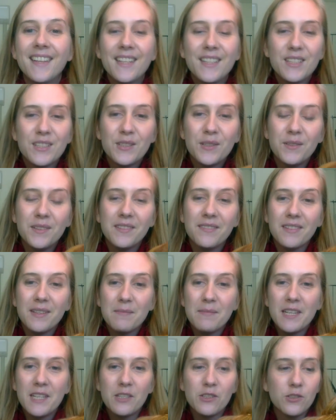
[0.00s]
So if I
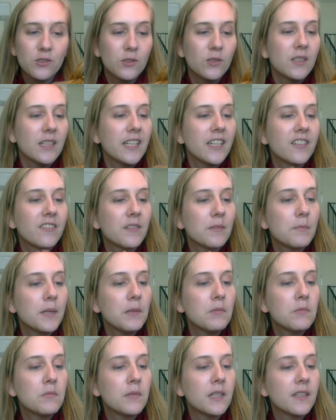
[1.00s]
made a shawl out of it,
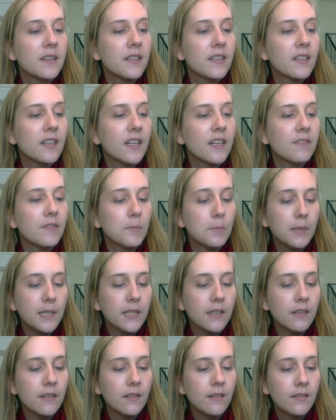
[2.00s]
people might think I have a
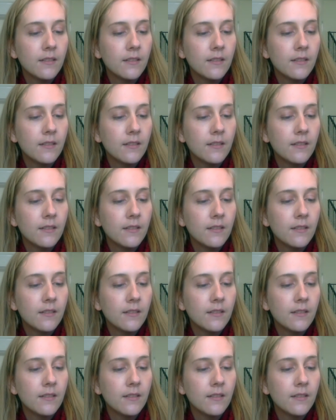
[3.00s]
beard.